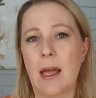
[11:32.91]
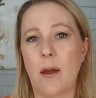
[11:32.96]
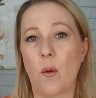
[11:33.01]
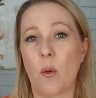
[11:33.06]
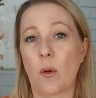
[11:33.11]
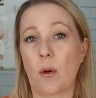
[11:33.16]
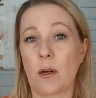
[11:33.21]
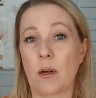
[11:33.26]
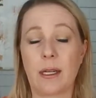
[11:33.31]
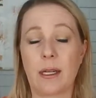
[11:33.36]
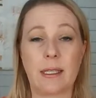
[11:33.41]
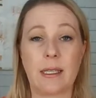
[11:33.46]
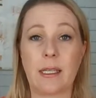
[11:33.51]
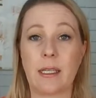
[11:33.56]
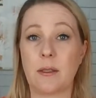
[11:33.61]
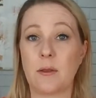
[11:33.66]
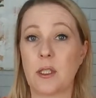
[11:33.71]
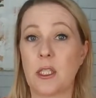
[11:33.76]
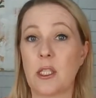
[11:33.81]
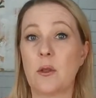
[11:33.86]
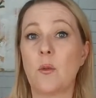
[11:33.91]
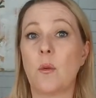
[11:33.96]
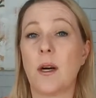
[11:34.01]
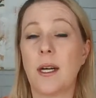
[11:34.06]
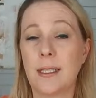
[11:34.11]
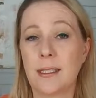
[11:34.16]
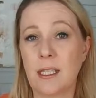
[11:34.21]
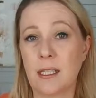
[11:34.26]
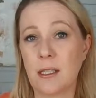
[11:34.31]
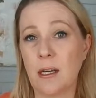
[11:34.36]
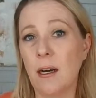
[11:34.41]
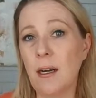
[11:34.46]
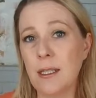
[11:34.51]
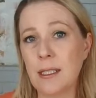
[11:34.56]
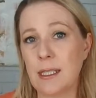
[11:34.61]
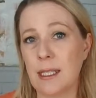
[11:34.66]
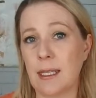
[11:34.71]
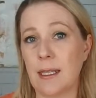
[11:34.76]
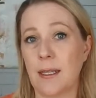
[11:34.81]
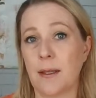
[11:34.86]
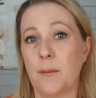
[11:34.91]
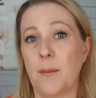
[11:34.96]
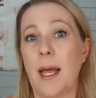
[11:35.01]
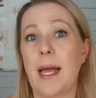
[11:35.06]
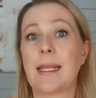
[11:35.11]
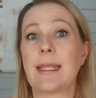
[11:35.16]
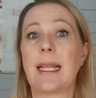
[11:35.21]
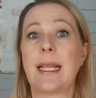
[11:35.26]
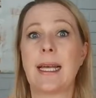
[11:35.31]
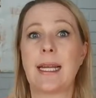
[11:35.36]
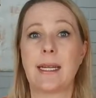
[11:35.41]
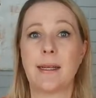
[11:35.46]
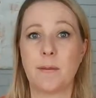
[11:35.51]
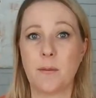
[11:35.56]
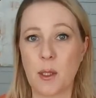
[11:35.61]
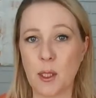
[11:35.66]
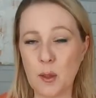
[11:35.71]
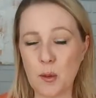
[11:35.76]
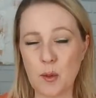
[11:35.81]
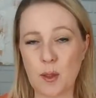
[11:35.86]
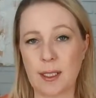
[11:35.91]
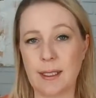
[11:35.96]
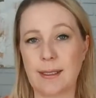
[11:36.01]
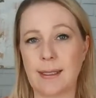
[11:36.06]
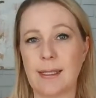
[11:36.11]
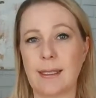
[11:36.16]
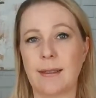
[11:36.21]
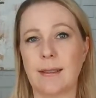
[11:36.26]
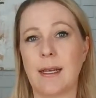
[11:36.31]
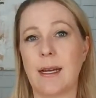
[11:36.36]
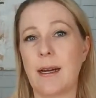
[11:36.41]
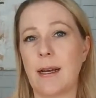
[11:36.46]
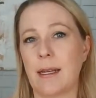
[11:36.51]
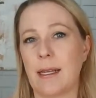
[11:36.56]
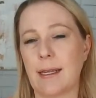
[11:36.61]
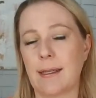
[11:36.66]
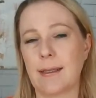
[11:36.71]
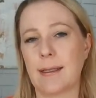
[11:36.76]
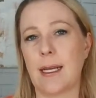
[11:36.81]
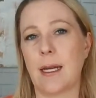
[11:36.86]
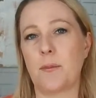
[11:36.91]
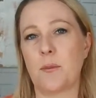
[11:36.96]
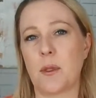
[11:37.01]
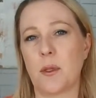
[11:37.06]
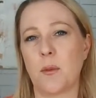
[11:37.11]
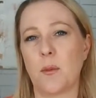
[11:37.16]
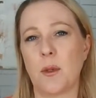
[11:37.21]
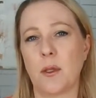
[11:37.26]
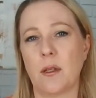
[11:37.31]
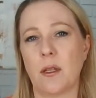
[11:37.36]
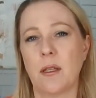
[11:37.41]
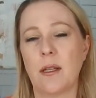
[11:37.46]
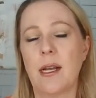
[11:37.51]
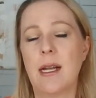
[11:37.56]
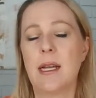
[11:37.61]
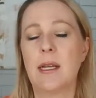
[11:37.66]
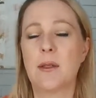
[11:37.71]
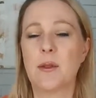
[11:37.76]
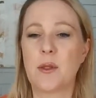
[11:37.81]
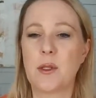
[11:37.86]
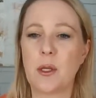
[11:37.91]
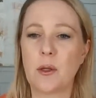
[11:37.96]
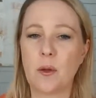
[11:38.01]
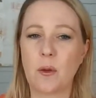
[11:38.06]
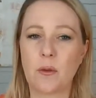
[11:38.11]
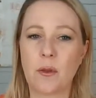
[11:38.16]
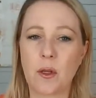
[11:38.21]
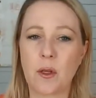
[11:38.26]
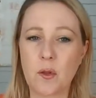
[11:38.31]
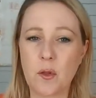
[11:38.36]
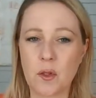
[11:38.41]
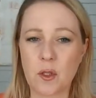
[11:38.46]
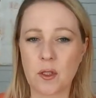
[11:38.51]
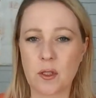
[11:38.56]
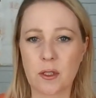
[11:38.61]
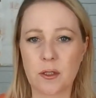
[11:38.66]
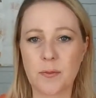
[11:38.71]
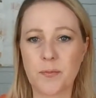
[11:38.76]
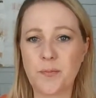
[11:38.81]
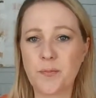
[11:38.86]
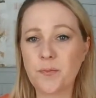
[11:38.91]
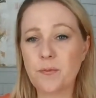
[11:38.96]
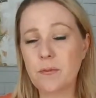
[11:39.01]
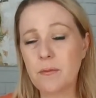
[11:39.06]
or, do you want to talk to him and let him know this is unacceptable? So those are